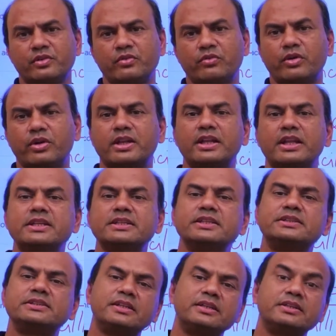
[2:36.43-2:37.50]
What can I
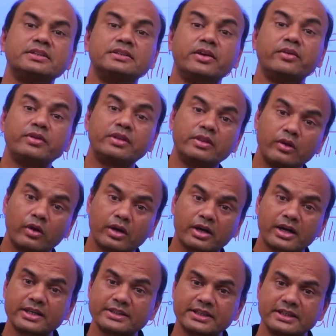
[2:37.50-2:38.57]
say this? Even
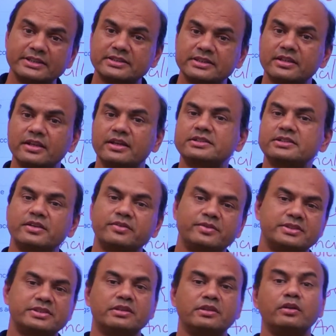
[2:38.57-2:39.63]
locker is ancillary
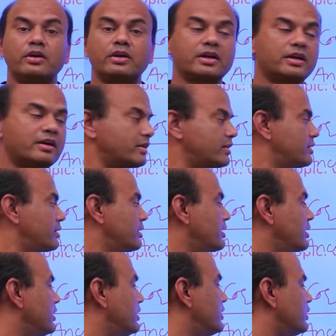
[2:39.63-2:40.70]
service. Locker.
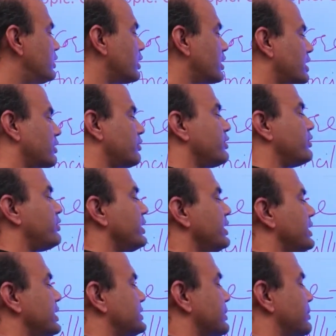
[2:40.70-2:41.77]
Locker we
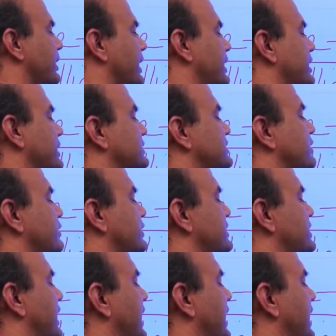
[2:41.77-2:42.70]
feel it's a banking service.